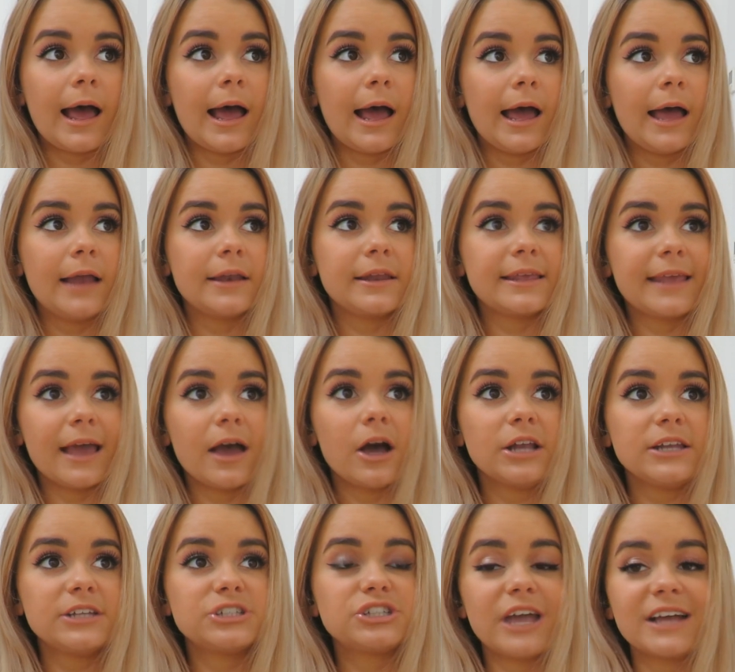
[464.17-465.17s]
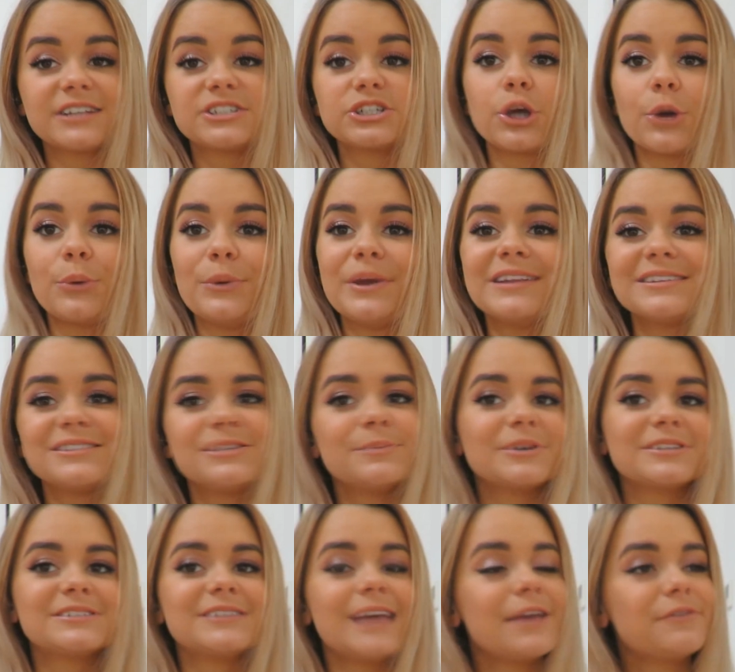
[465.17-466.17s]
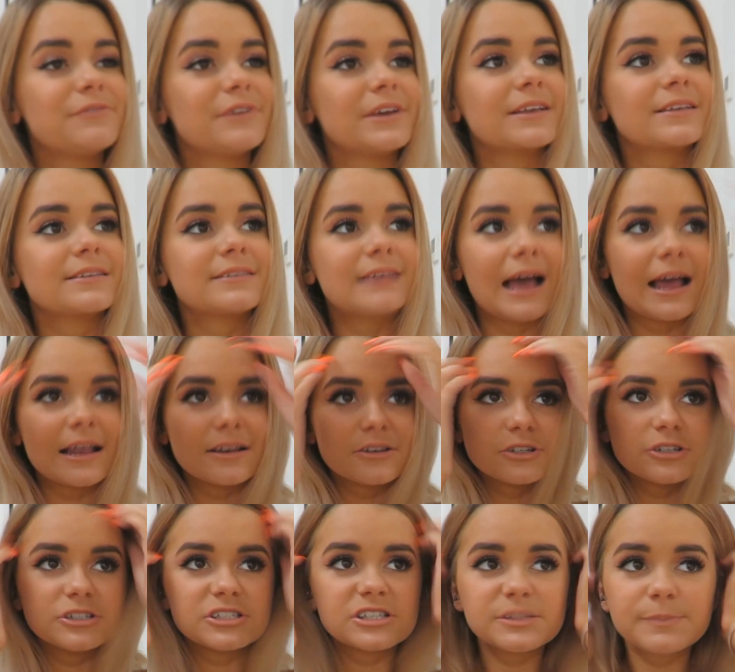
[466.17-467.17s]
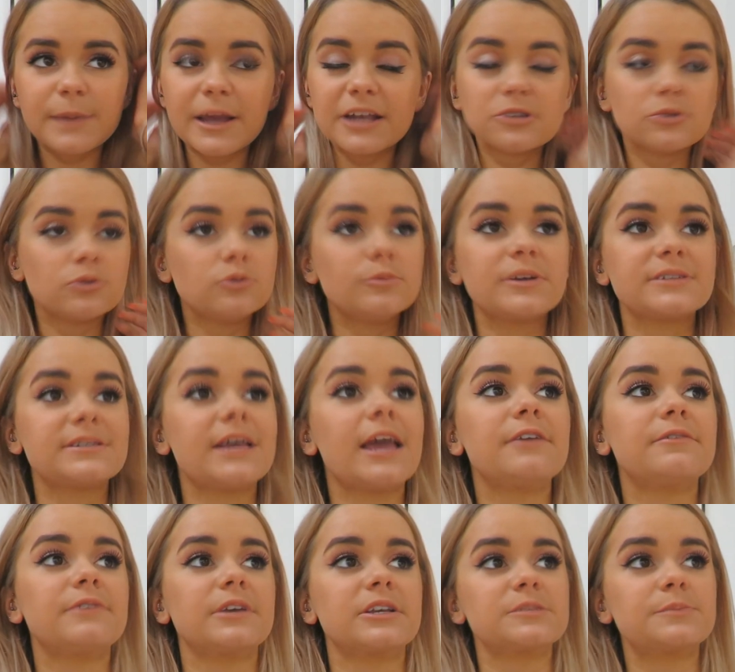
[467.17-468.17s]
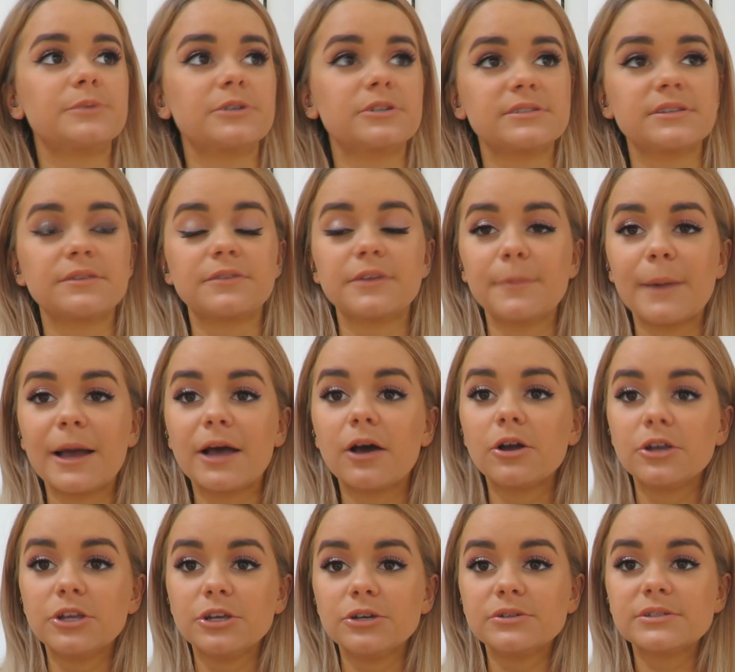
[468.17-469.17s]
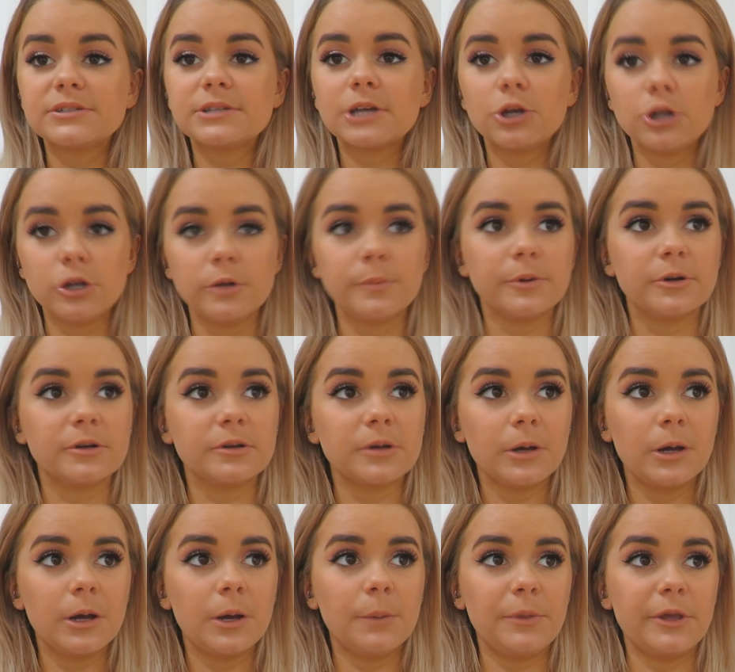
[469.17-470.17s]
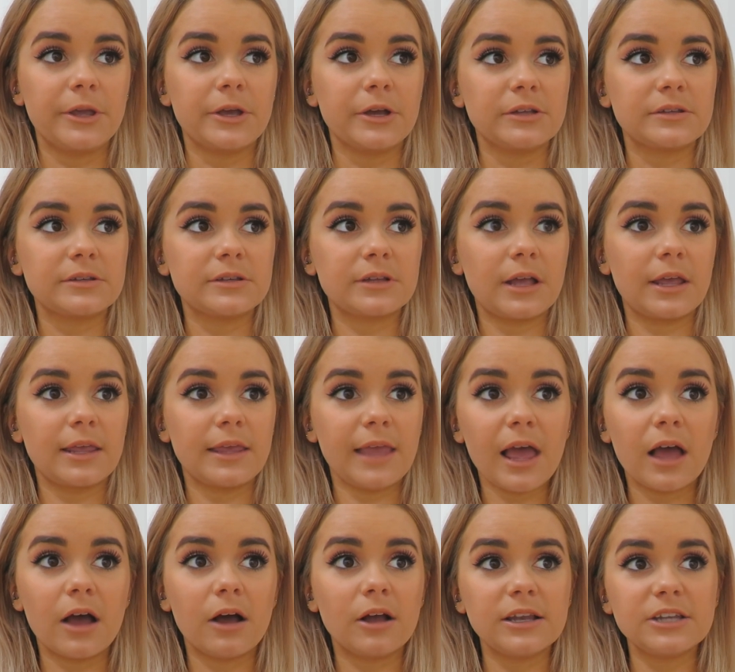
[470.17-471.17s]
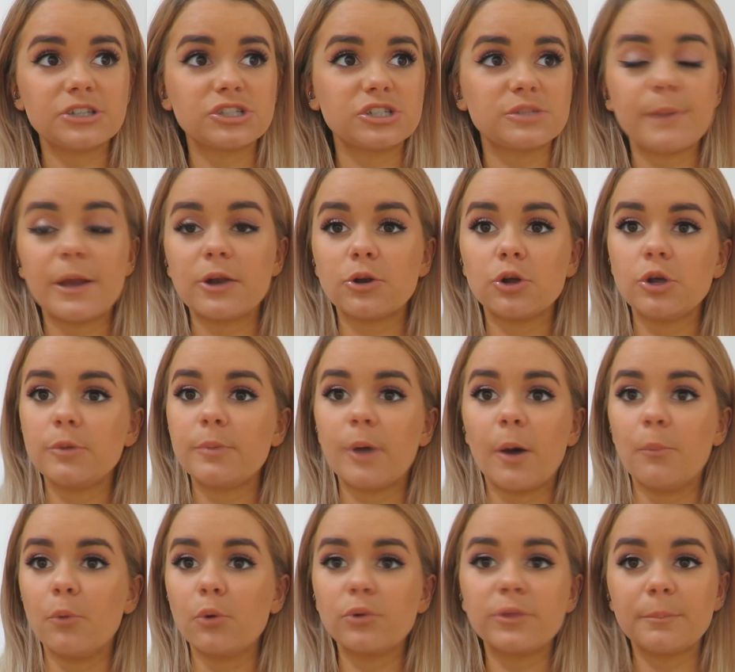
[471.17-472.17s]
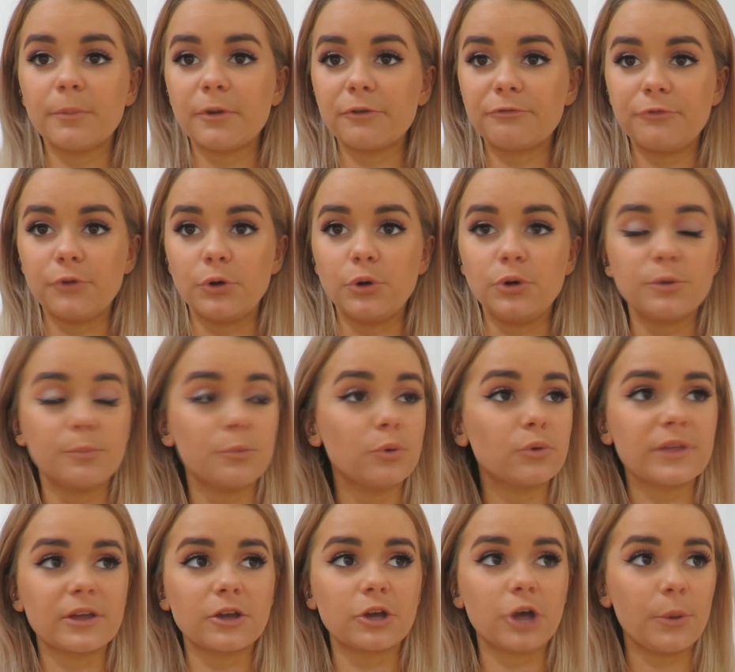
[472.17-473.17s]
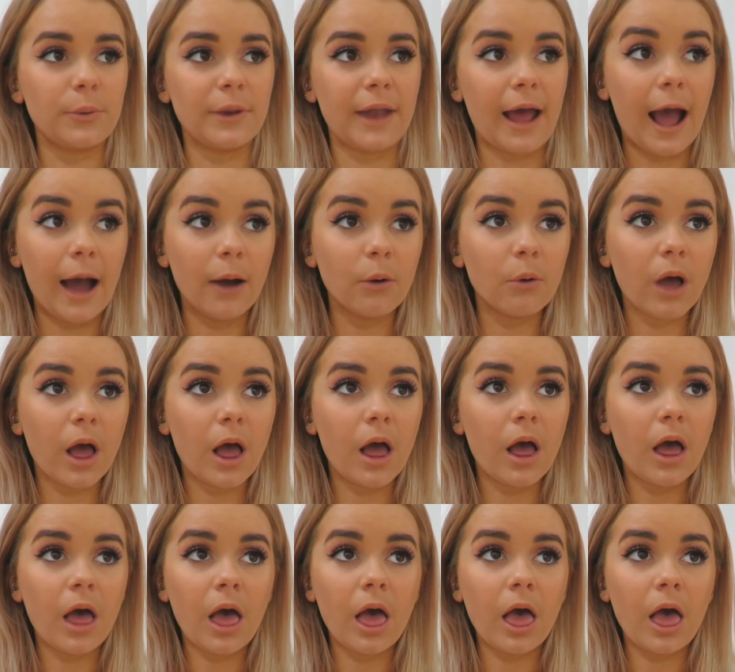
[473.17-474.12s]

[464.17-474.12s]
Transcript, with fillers: And yeah, I literally had to go into my savings and spend all my savings because of the amount I used Uber, because yeah, I literally spent Uber more than my food, more than going out.